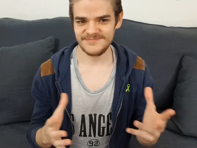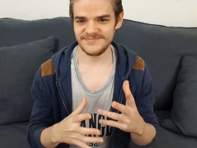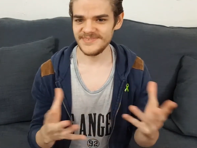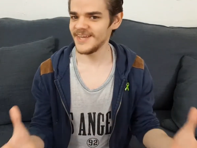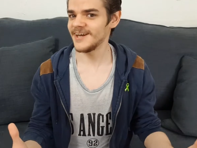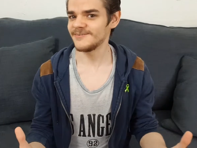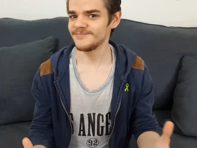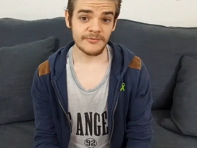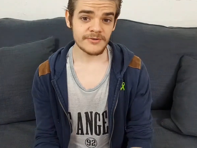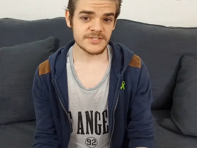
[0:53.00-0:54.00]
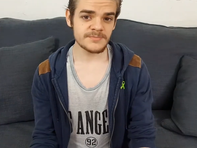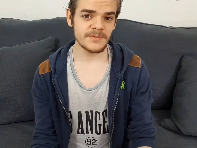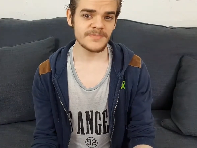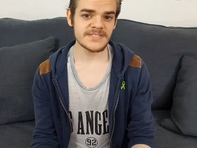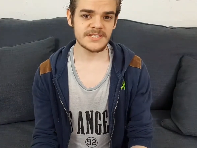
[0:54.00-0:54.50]
yeah, I've also been
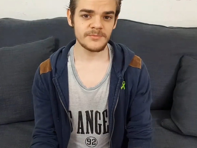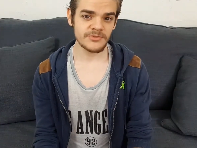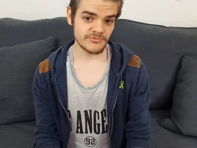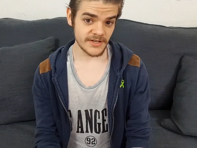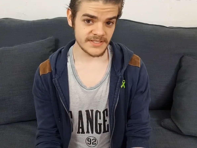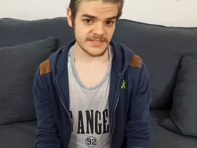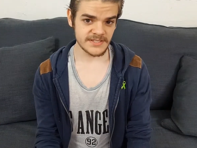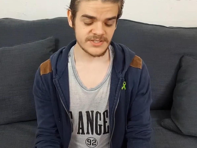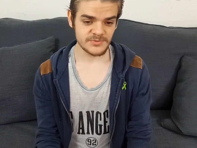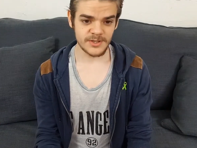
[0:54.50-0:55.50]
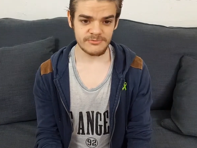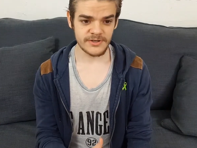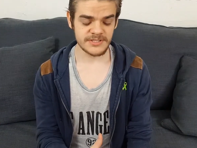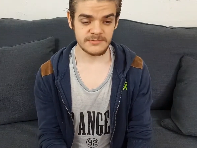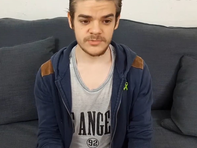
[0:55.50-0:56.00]
busy with writing as well,
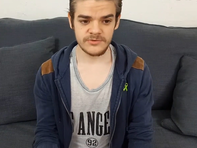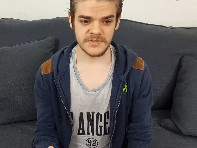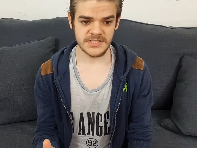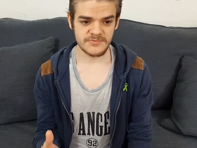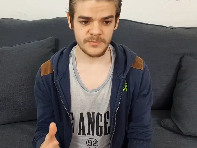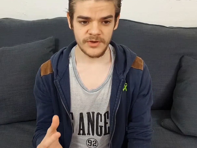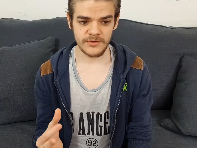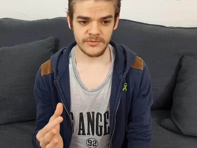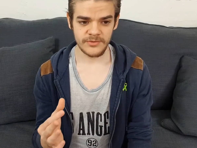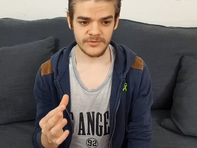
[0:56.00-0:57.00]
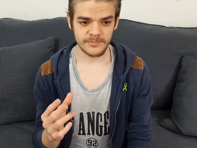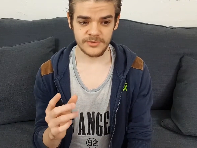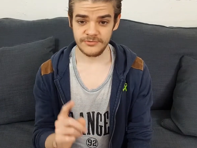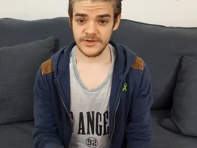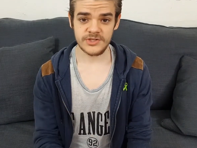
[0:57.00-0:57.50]
writing movies for both
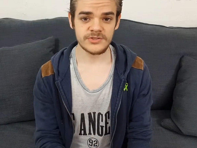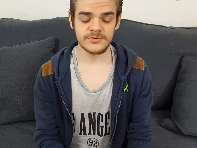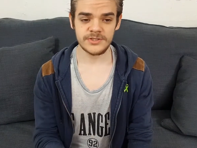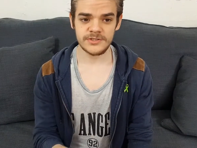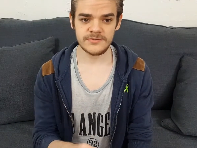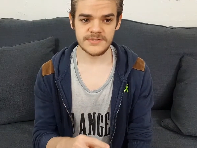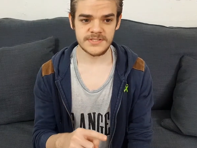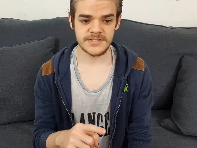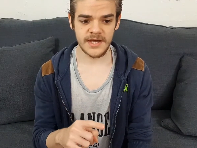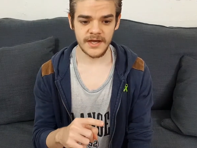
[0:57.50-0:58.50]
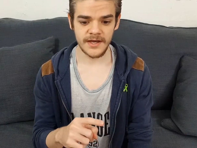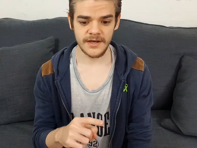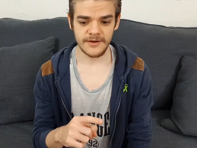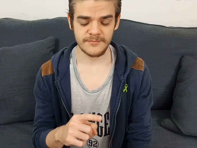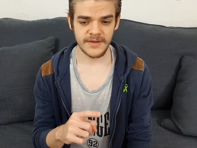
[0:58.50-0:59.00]
professional use
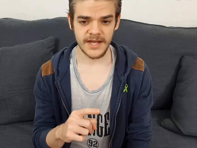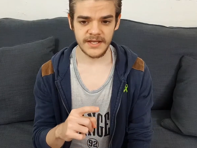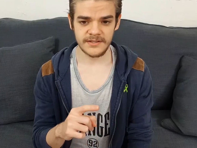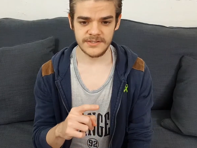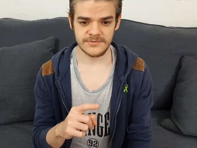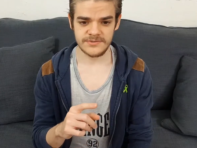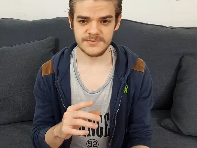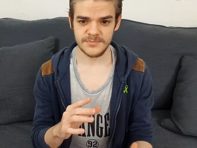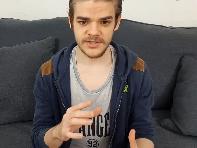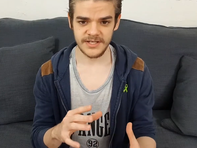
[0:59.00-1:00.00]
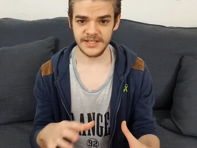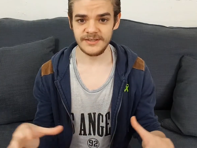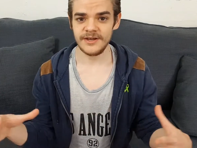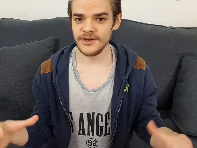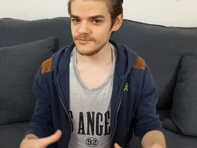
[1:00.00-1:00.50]
and
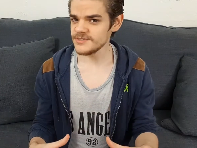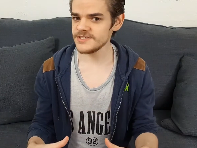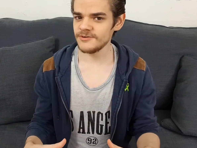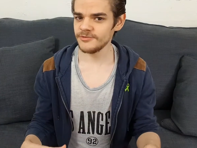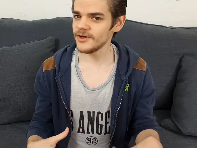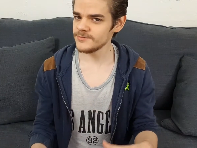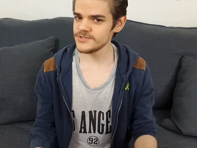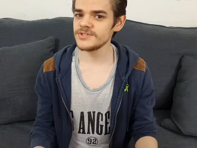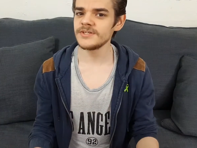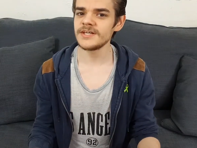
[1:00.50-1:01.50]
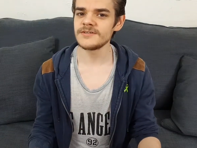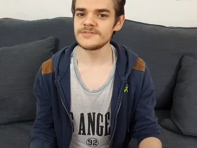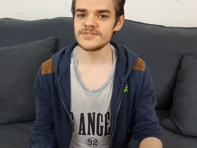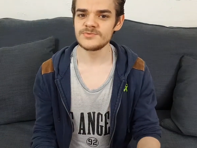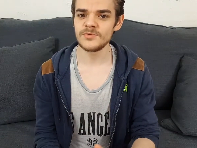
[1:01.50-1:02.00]
my own stuff for home studios
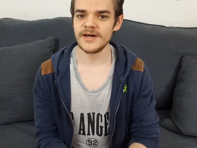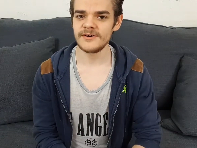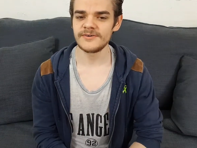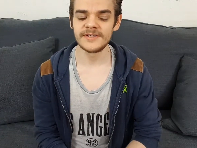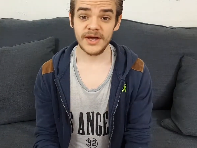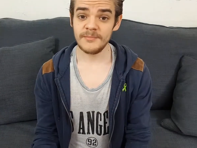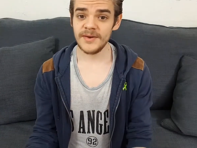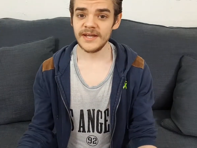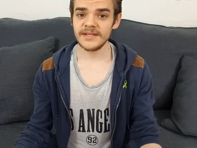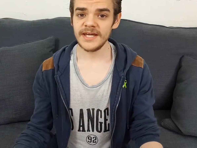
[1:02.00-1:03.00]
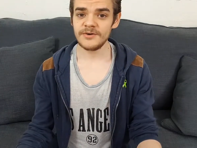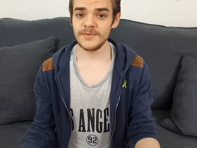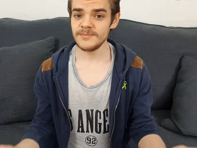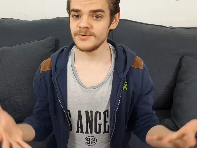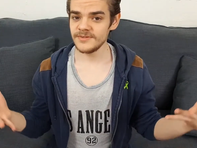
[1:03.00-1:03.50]
as well. But I'm back now, I'm
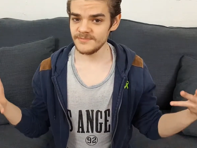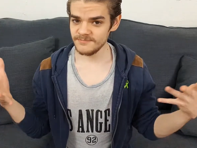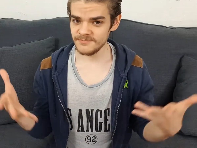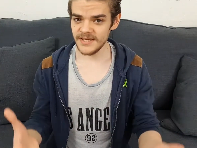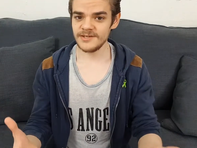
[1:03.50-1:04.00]
able to make